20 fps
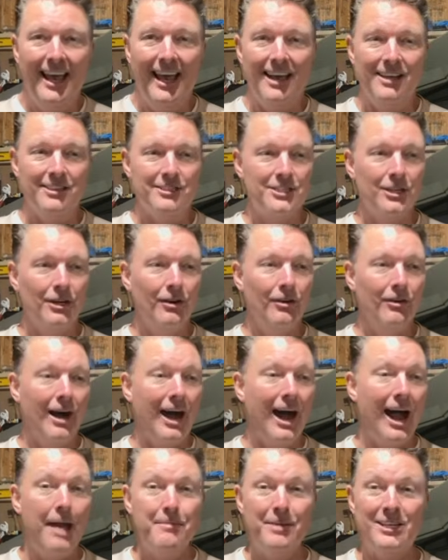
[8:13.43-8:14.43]
And so
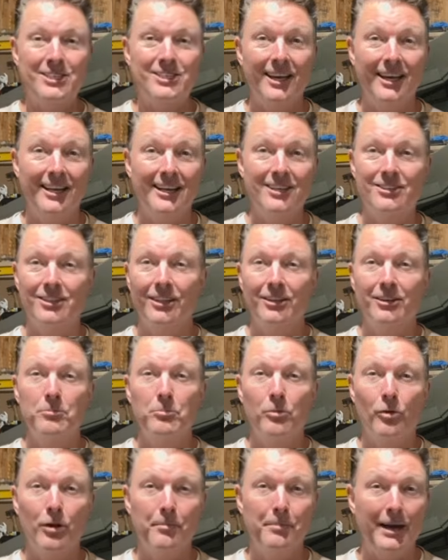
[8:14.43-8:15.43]
I'm excited to learn
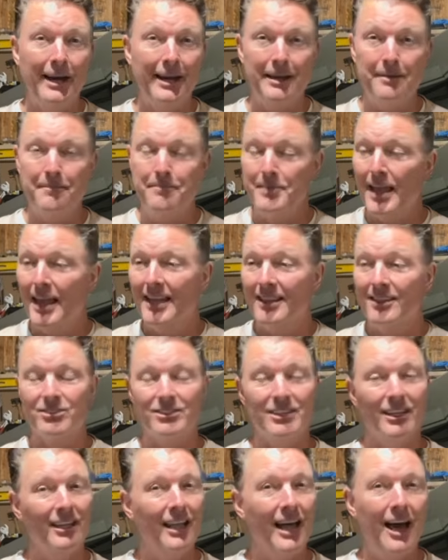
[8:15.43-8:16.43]
more about it. There's
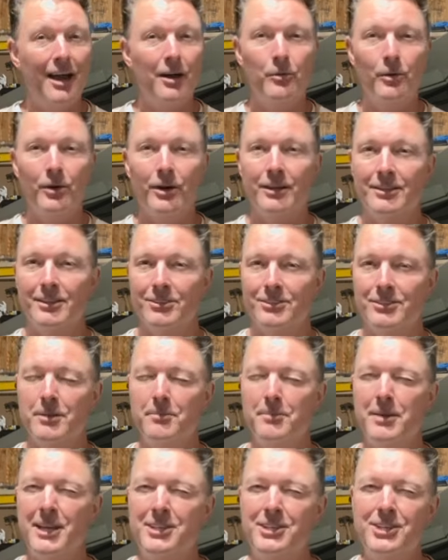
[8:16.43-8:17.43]
a lot of work. There's going
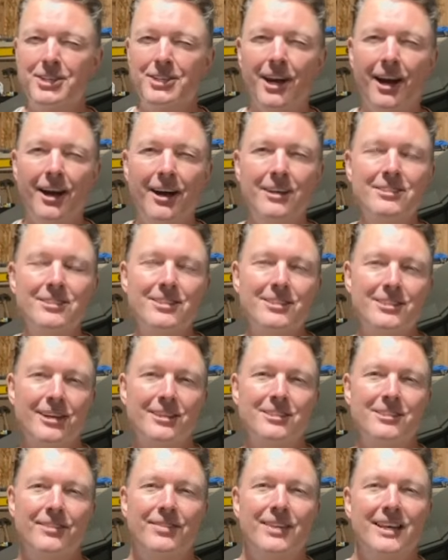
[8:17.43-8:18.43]
to be tons and
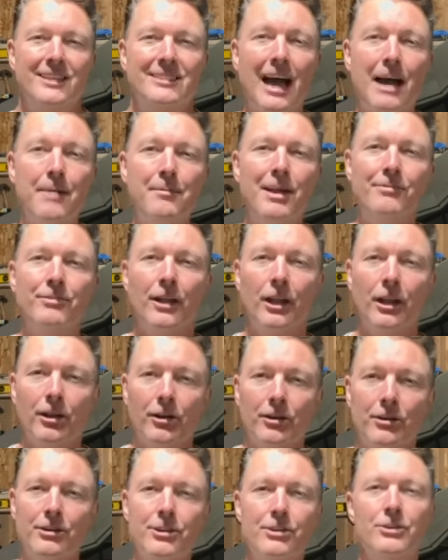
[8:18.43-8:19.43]
tons of things I'm going to have to
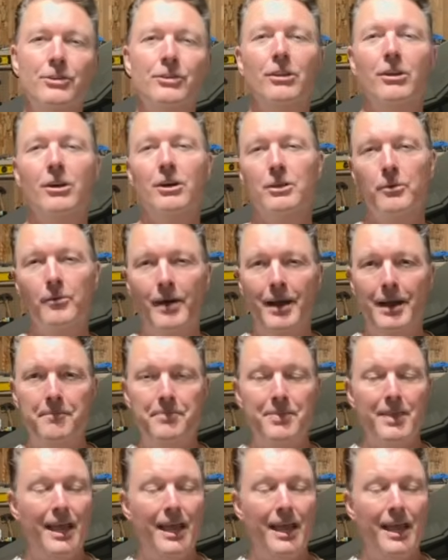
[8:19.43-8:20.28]
learn to do along the way.